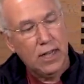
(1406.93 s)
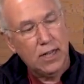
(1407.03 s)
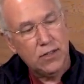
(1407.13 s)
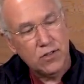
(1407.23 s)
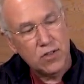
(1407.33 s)

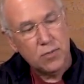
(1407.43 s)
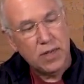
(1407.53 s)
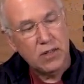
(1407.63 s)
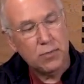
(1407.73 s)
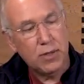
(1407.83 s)
and there's a
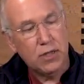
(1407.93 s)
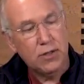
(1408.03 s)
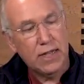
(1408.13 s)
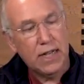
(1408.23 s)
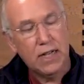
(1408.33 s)
space
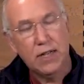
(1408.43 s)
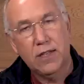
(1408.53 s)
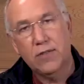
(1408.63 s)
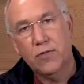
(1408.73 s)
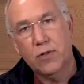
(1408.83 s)
below that, and
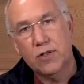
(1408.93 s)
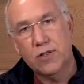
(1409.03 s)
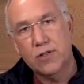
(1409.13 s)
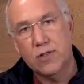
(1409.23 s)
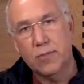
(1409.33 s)
then of
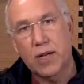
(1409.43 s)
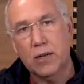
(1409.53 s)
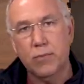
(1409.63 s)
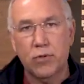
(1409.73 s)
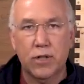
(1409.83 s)
course there's the
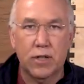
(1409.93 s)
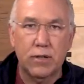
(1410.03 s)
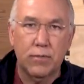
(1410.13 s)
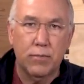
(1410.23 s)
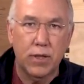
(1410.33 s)
bottom board
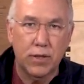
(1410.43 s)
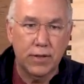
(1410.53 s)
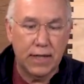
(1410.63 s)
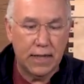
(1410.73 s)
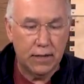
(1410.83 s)

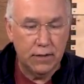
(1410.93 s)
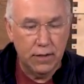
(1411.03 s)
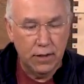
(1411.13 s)
below that.